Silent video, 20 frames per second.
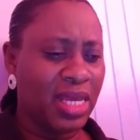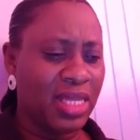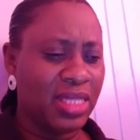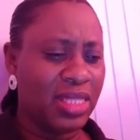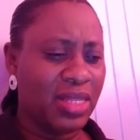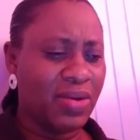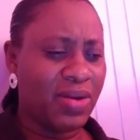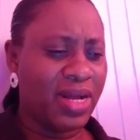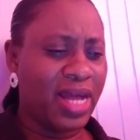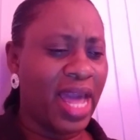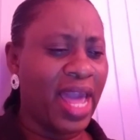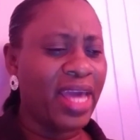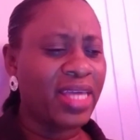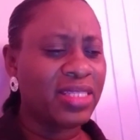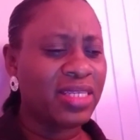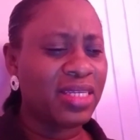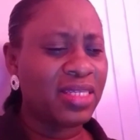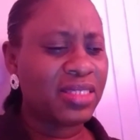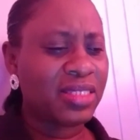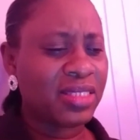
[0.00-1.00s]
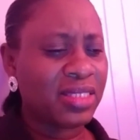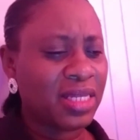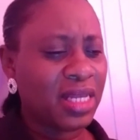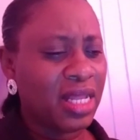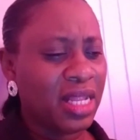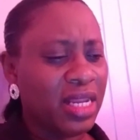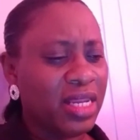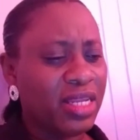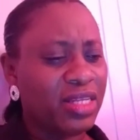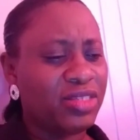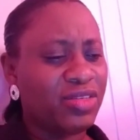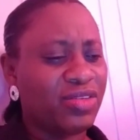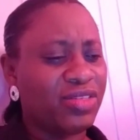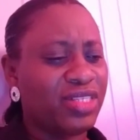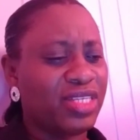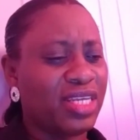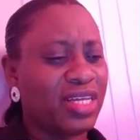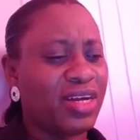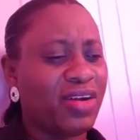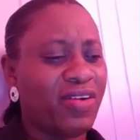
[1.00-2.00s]
Now, Guyana's
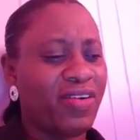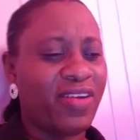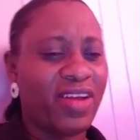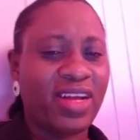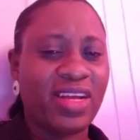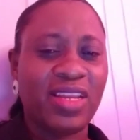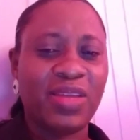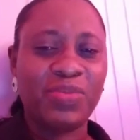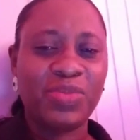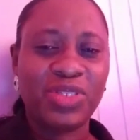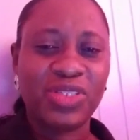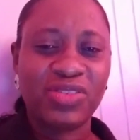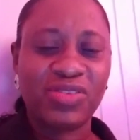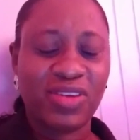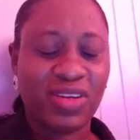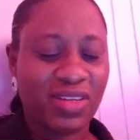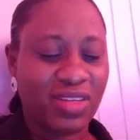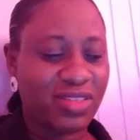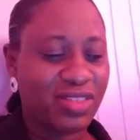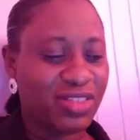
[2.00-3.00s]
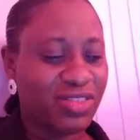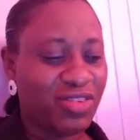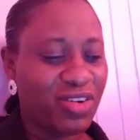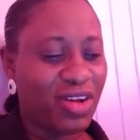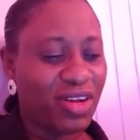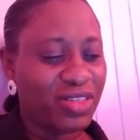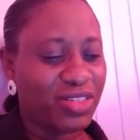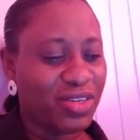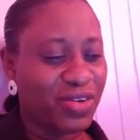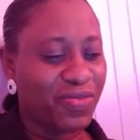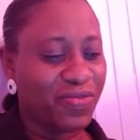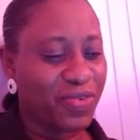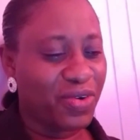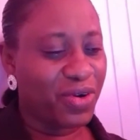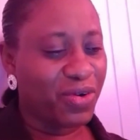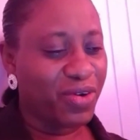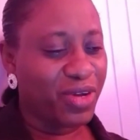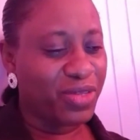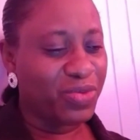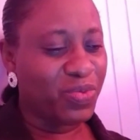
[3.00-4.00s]
literacy curriculum structure for
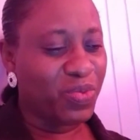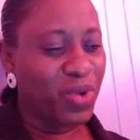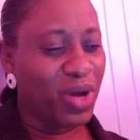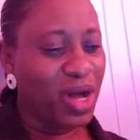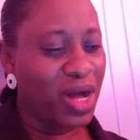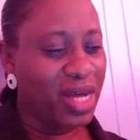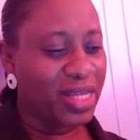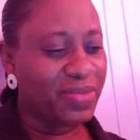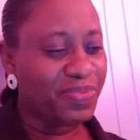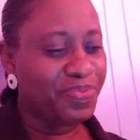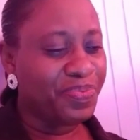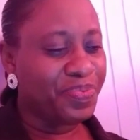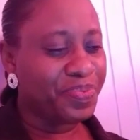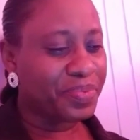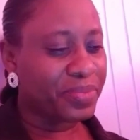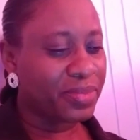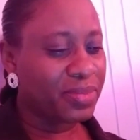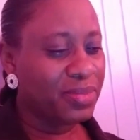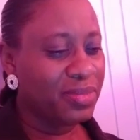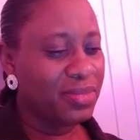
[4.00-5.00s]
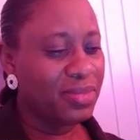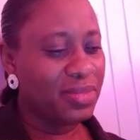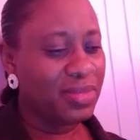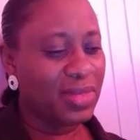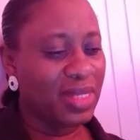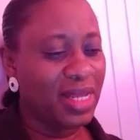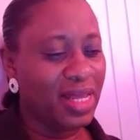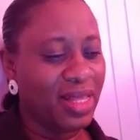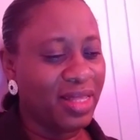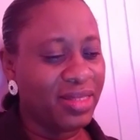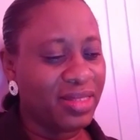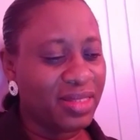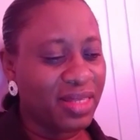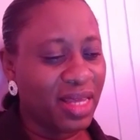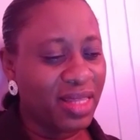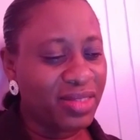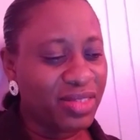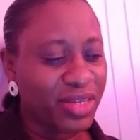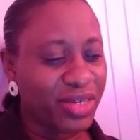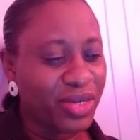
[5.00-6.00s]
grade 1 is
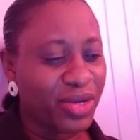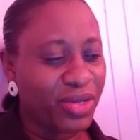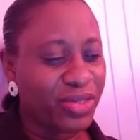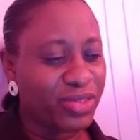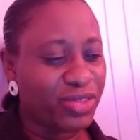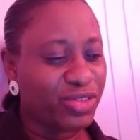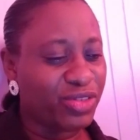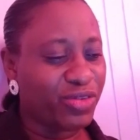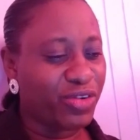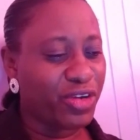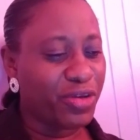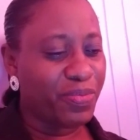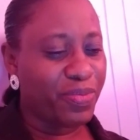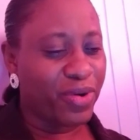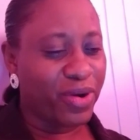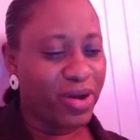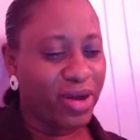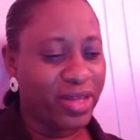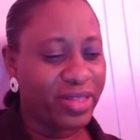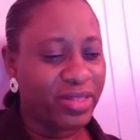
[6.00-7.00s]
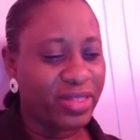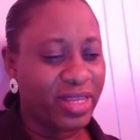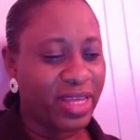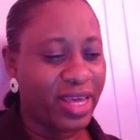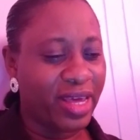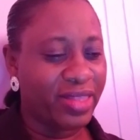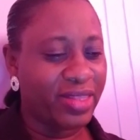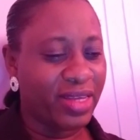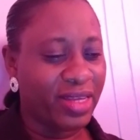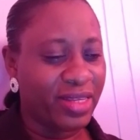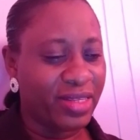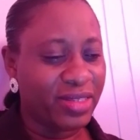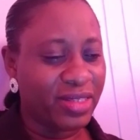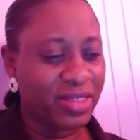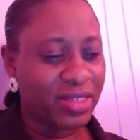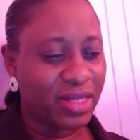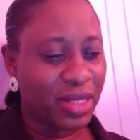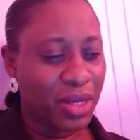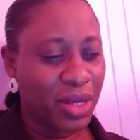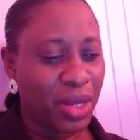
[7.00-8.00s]
centered on three broad
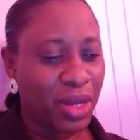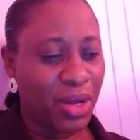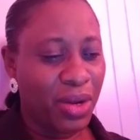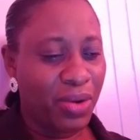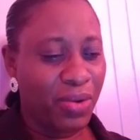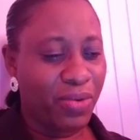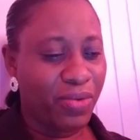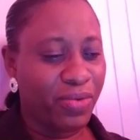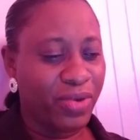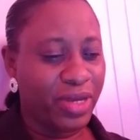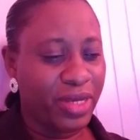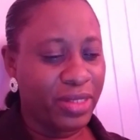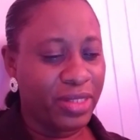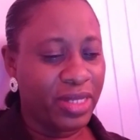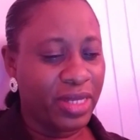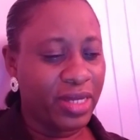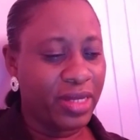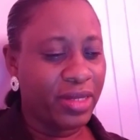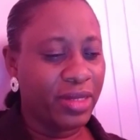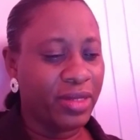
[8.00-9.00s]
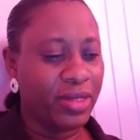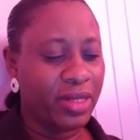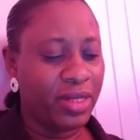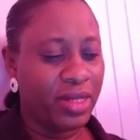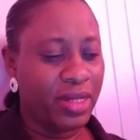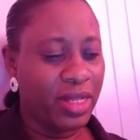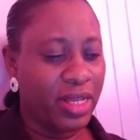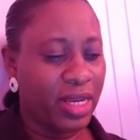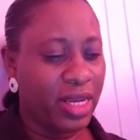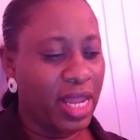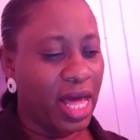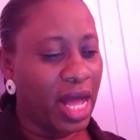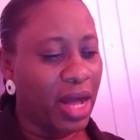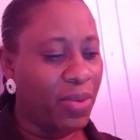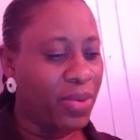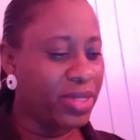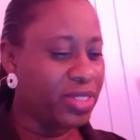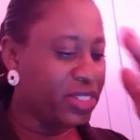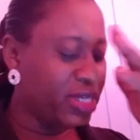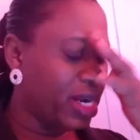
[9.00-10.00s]
headings: reading,
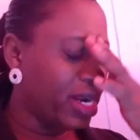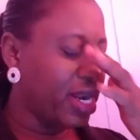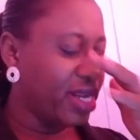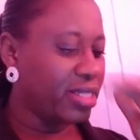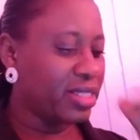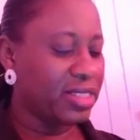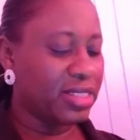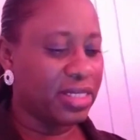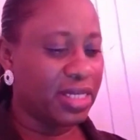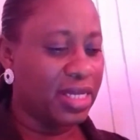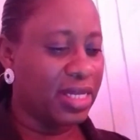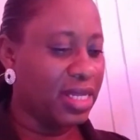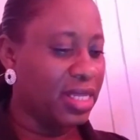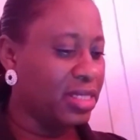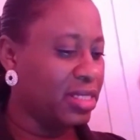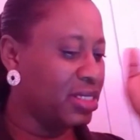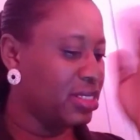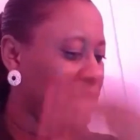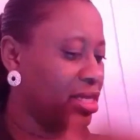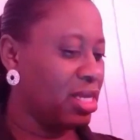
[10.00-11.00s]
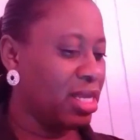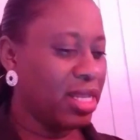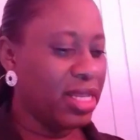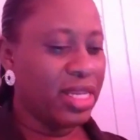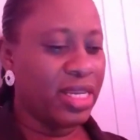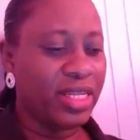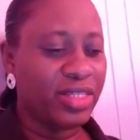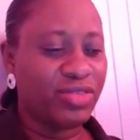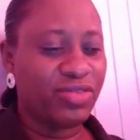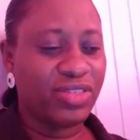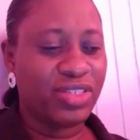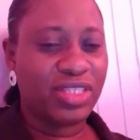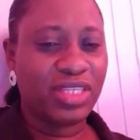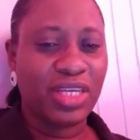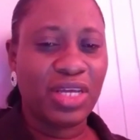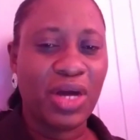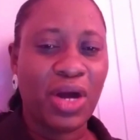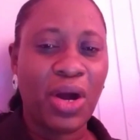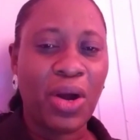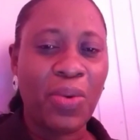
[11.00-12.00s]
language arts, and
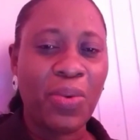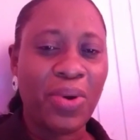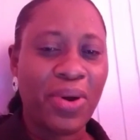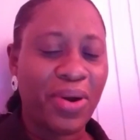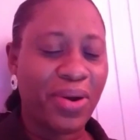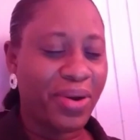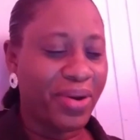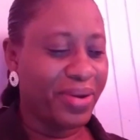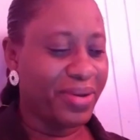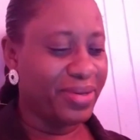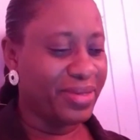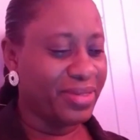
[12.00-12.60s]
literacy hour.